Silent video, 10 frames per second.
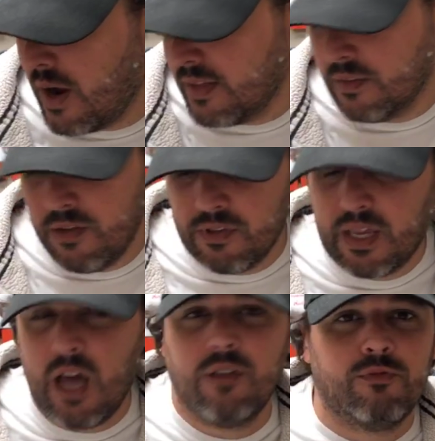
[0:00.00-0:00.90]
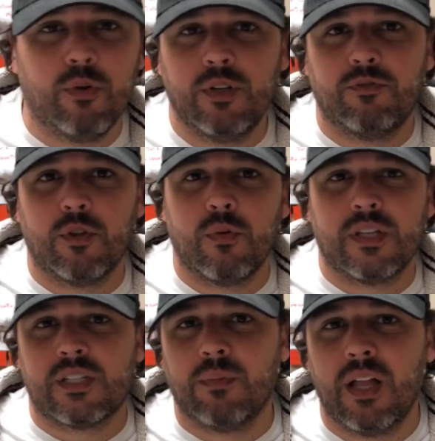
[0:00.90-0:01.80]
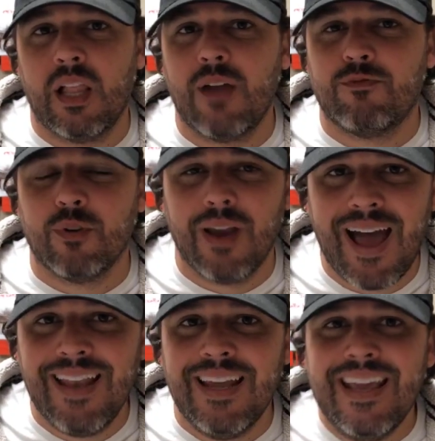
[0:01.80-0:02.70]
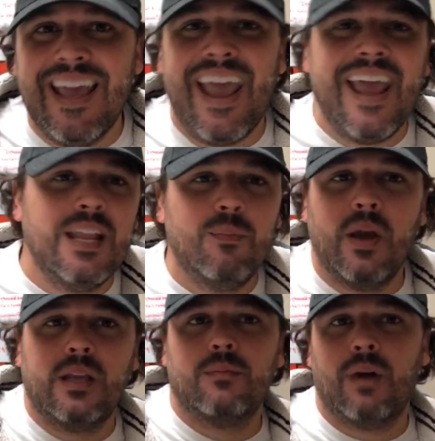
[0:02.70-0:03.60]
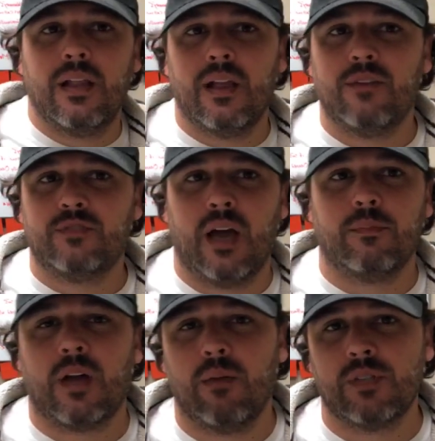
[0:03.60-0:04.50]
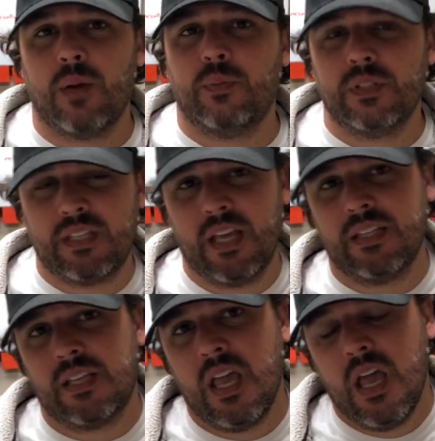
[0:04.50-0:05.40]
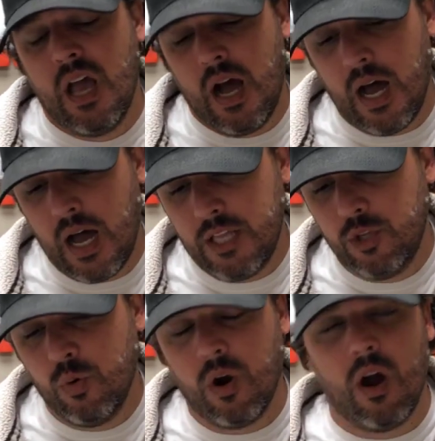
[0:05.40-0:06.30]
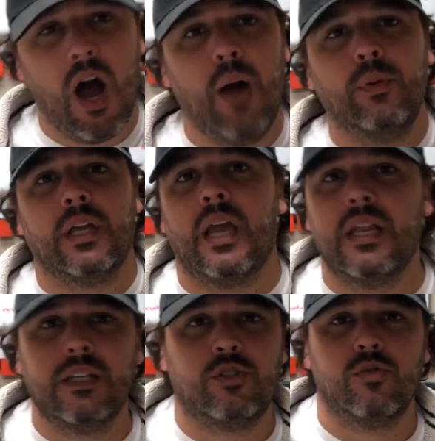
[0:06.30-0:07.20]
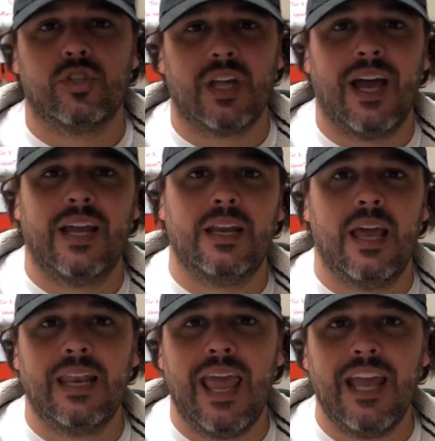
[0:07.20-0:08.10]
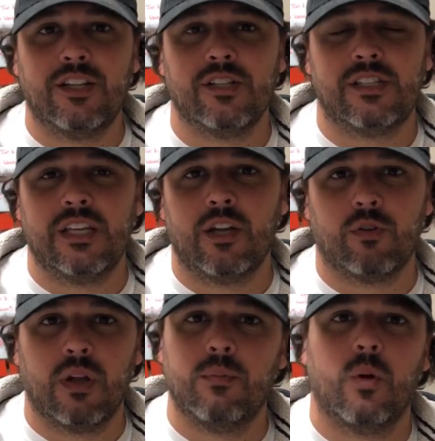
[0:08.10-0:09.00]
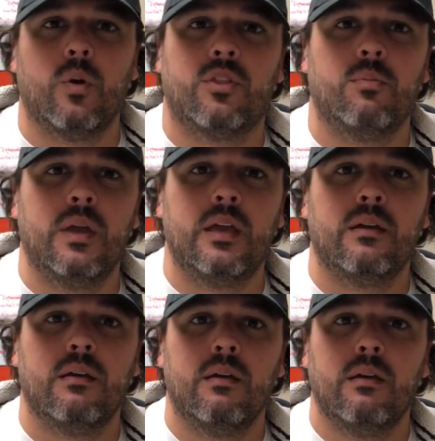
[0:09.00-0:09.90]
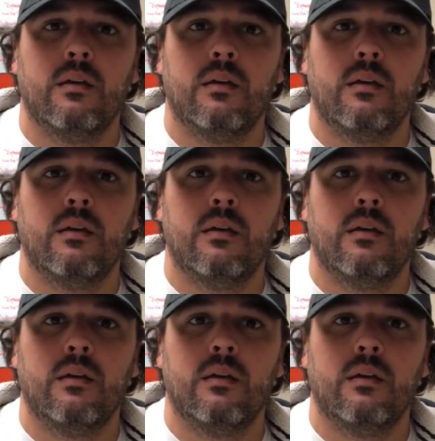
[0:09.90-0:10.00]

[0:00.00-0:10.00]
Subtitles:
I live in California for the rest of my life or not, anybody in my lifetime comes up and says, you are obligated to sign an agency agreement with me,